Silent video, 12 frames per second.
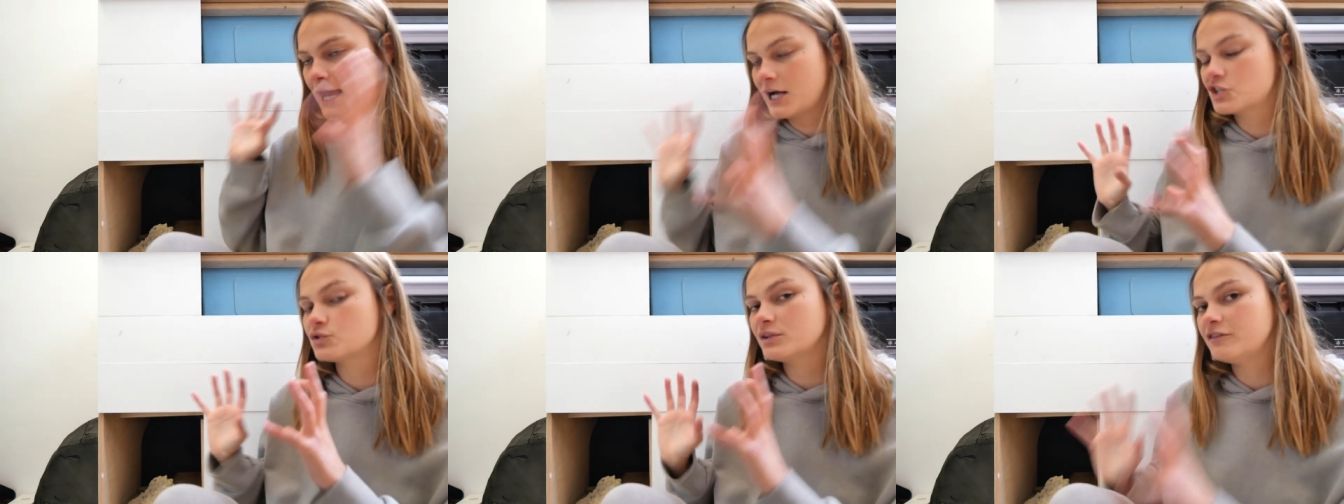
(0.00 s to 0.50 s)

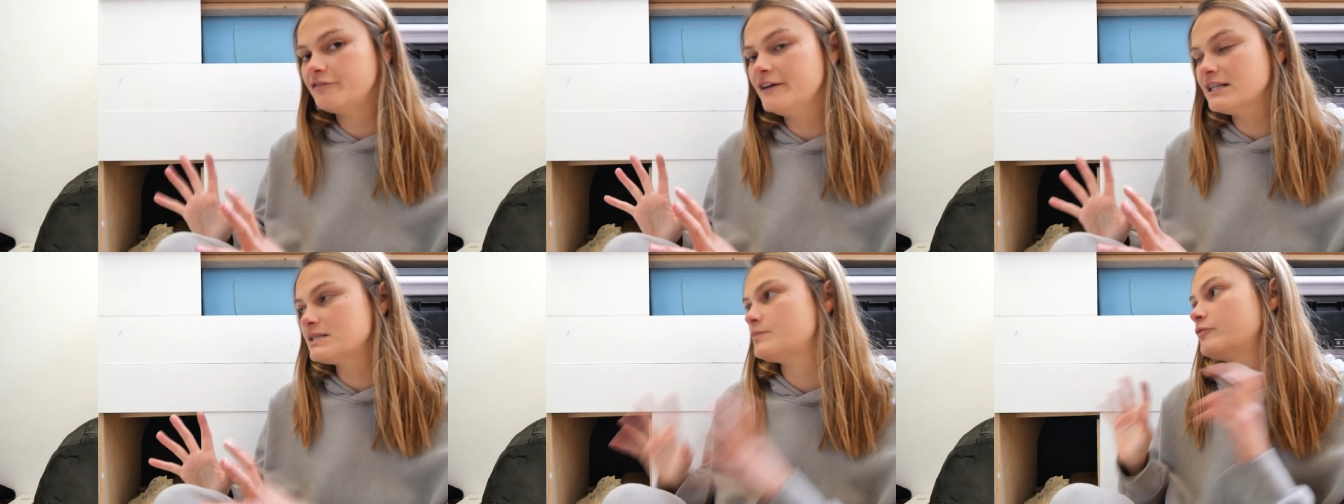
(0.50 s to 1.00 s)
actually
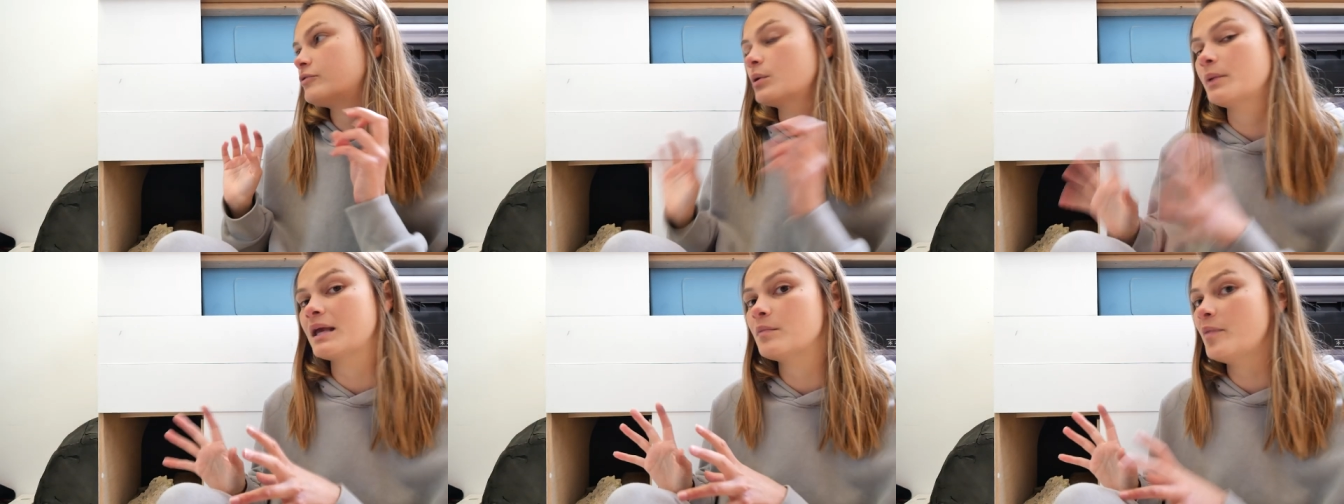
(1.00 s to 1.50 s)
fits
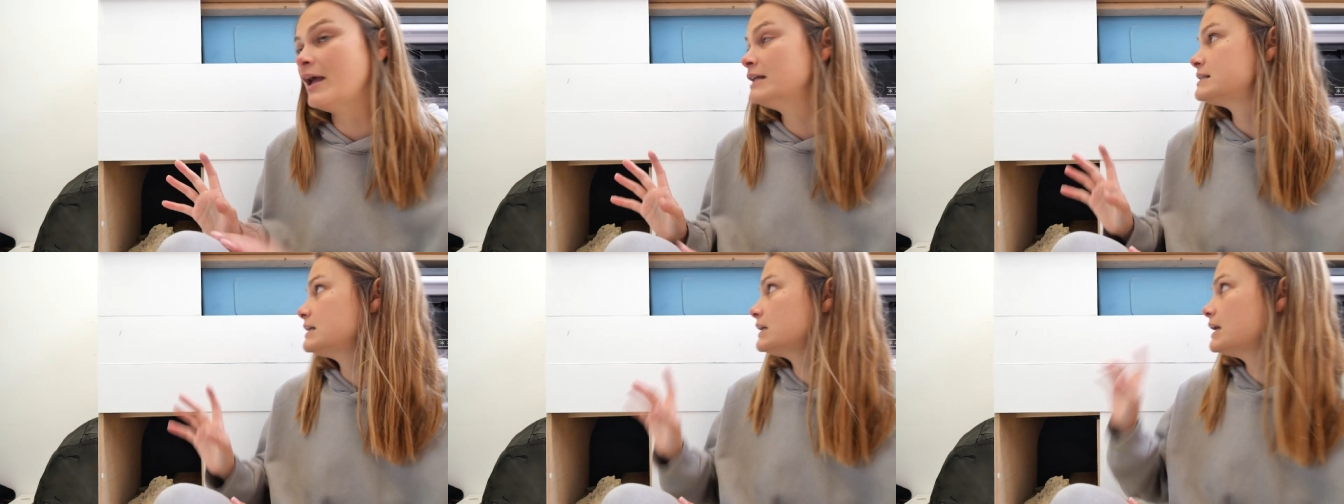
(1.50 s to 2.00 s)
before we can
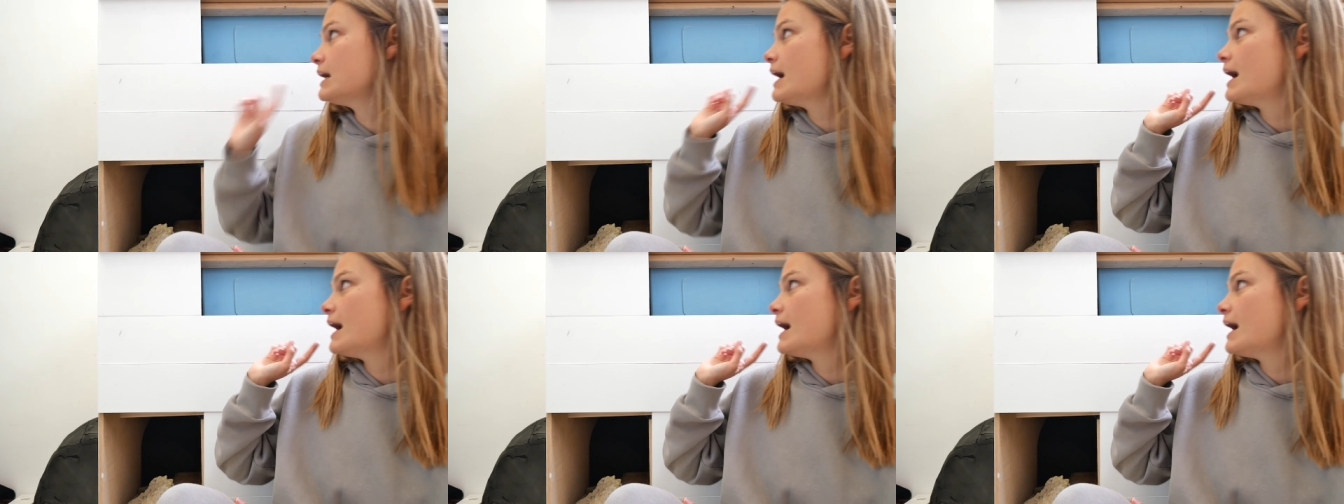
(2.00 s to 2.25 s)
paint it.